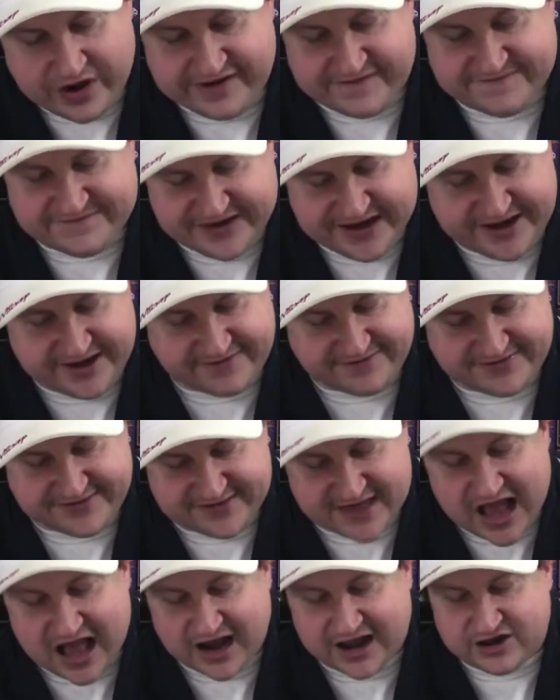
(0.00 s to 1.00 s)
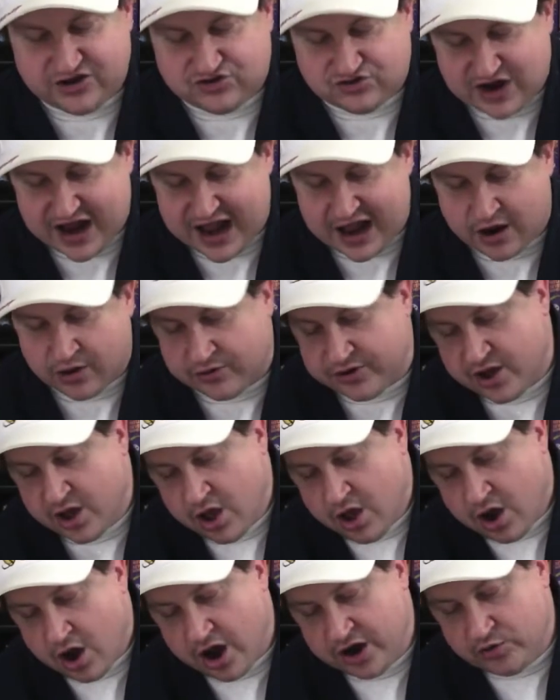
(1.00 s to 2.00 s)
feet of solid ground
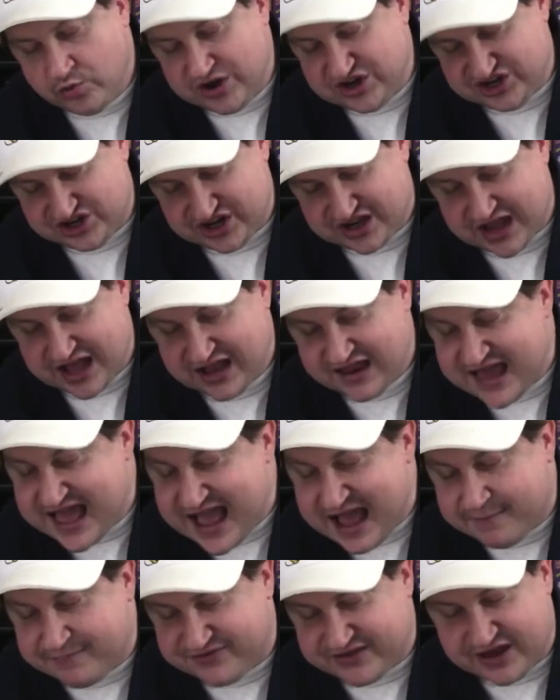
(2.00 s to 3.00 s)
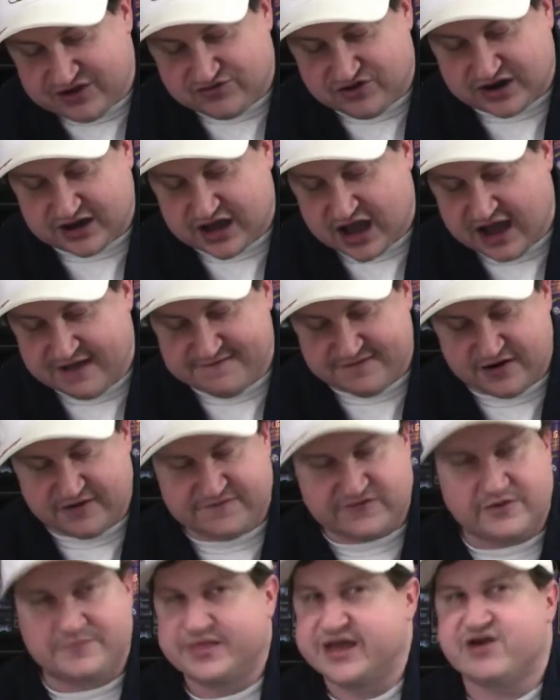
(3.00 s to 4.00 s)
on which to collapse and recover
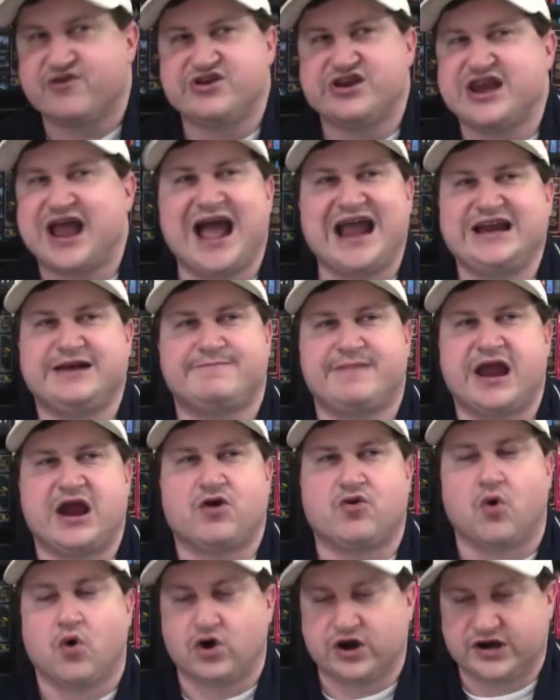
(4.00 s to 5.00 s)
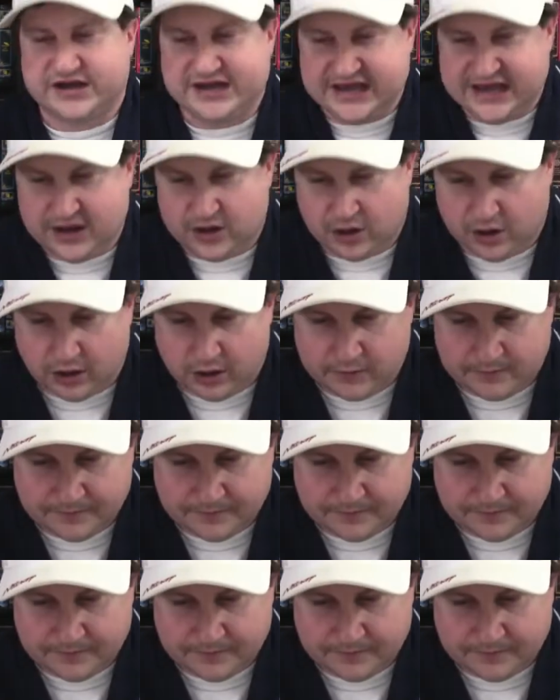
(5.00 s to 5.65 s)
from their nightmare ordeal.